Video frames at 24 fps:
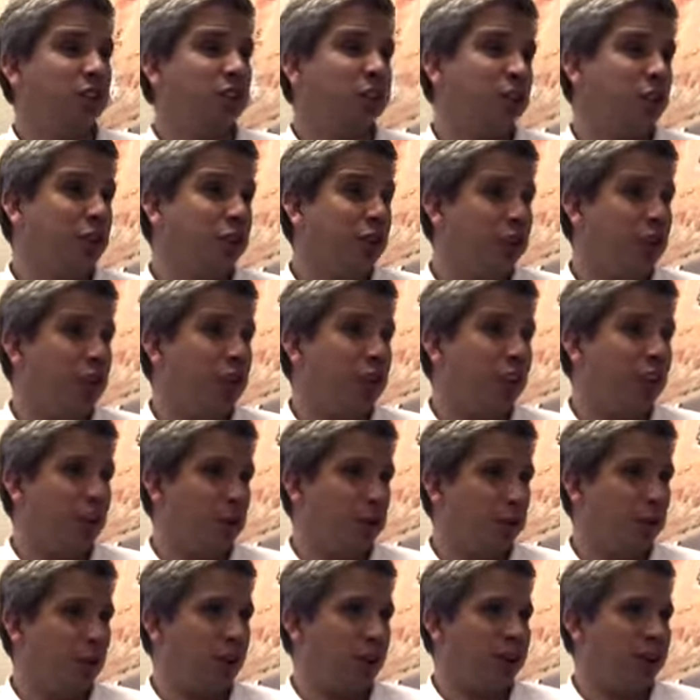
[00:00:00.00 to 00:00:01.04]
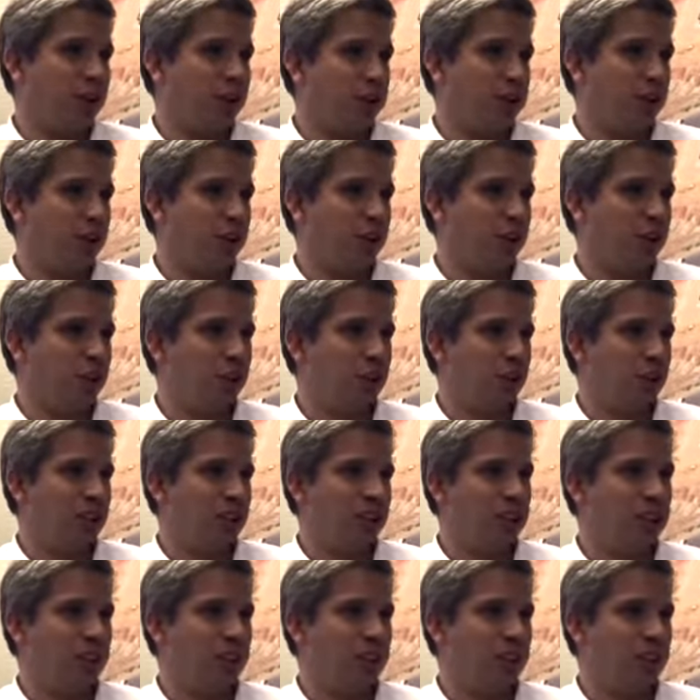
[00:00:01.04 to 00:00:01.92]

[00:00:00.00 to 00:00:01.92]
of security upgrades coming to units.